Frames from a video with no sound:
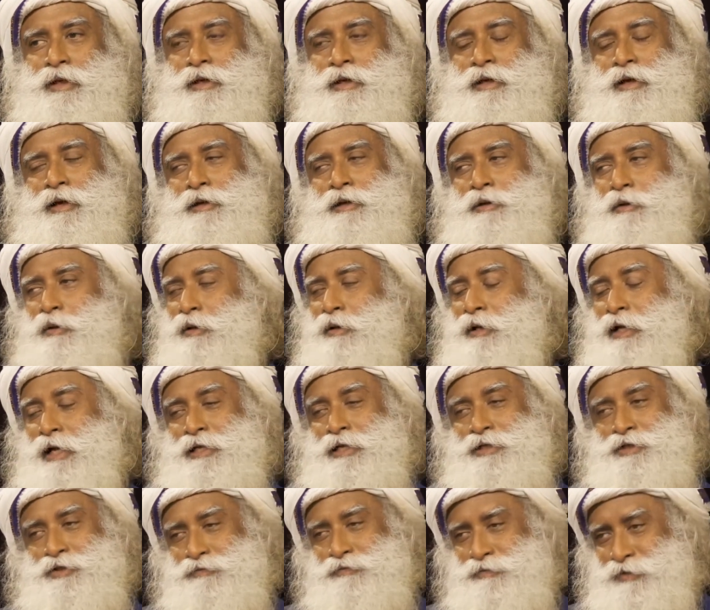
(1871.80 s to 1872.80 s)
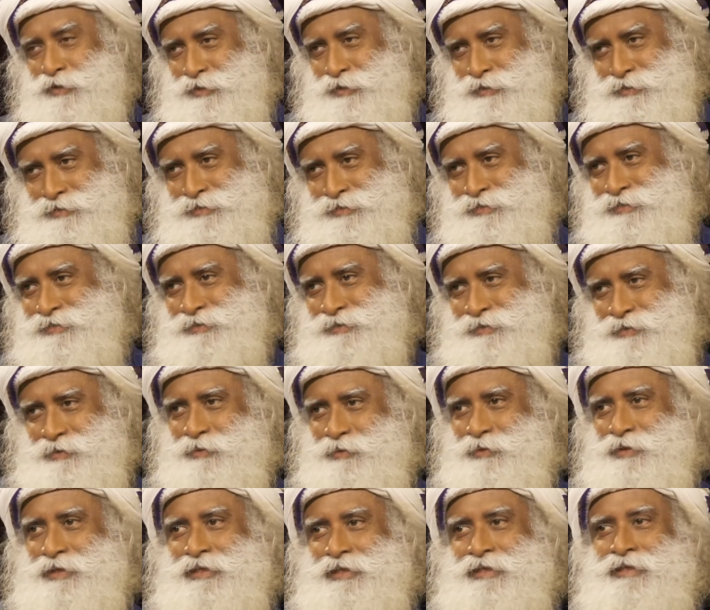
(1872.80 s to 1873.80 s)
and all kinds of things,
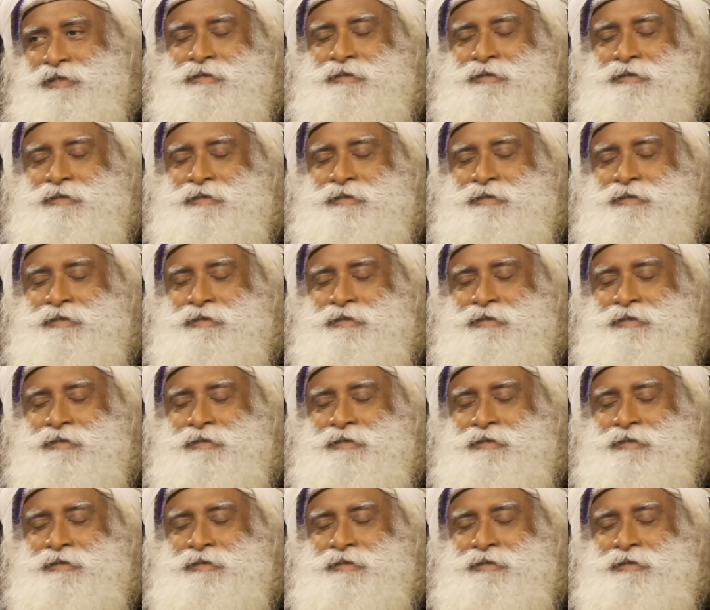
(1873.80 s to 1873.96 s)
okay?